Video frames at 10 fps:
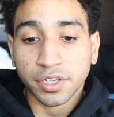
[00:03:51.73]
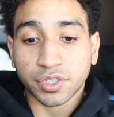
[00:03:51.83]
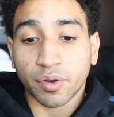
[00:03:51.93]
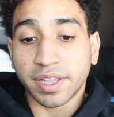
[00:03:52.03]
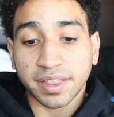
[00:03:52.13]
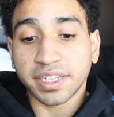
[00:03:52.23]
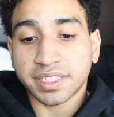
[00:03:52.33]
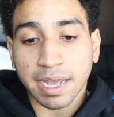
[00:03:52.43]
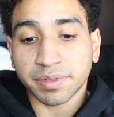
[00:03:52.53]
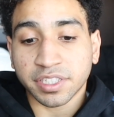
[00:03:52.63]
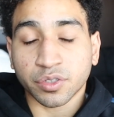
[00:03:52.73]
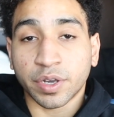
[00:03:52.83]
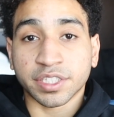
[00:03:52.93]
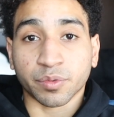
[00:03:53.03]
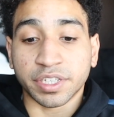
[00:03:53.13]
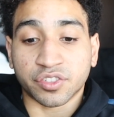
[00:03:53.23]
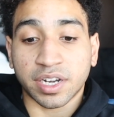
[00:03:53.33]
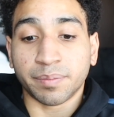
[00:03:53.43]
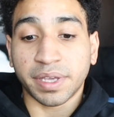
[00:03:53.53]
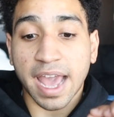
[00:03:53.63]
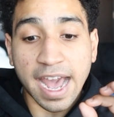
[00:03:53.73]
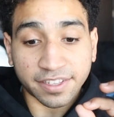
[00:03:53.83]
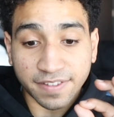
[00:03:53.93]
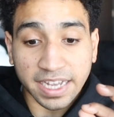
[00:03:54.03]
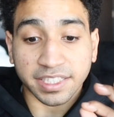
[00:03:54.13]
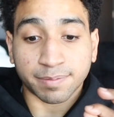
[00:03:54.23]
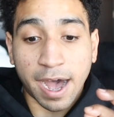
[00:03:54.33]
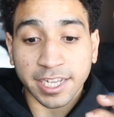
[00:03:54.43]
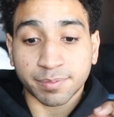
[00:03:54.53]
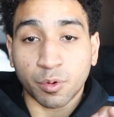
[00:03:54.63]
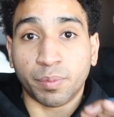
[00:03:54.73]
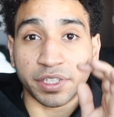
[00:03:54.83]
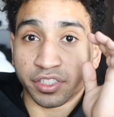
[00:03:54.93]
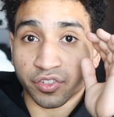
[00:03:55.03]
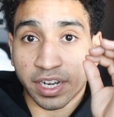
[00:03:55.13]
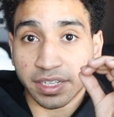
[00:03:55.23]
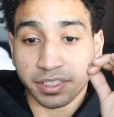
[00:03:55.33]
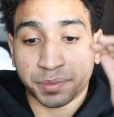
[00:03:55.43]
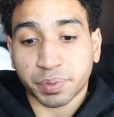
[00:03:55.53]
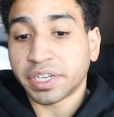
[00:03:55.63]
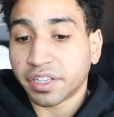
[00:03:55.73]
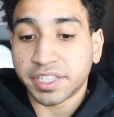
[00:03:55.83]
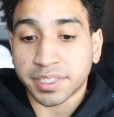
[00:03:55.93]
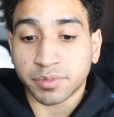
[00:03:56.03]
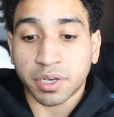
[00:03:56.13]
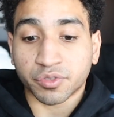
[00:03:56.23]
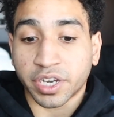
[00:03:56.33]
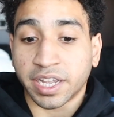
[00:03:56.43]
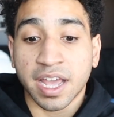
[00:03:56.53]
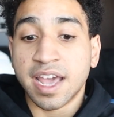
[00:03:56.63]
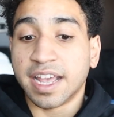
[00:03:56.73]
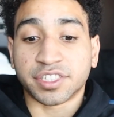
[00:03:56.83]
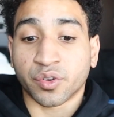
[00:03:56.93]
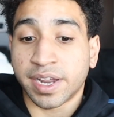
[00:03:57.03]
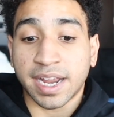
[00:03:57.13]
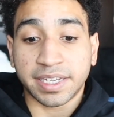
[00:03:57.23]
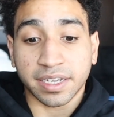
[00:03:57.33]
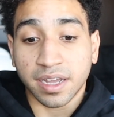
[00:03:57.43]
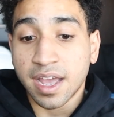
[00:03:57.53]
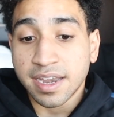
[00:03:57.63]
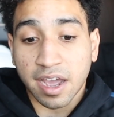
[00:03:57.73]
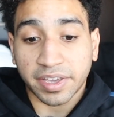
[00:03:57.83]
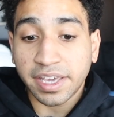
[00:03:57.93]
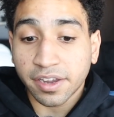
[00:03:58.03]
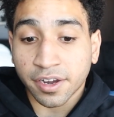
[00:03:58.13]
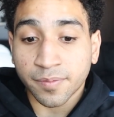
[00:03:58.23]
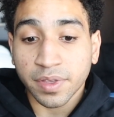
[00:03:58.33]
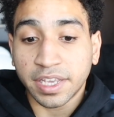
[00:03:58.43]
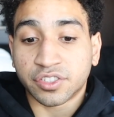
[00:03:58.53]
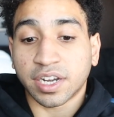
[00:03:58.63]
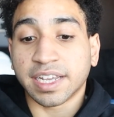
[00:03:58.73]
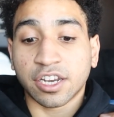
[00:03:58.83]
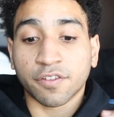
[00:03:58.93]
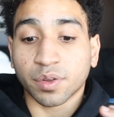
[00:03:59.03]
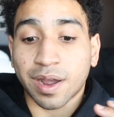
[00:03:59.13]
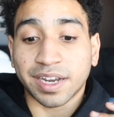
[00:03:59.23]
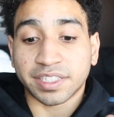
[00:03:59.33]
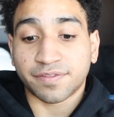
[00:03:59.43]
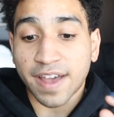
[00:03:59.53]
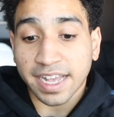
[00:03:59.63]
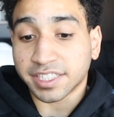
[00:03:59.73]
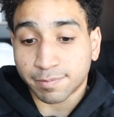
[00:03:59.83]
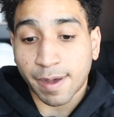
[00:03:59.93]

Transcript: So in this type of situation where he's trying to be as fast as possible, but he's just trying to sprinkle in some jump training, that's a great idea. Now here, he's trying to get off the ground as fast as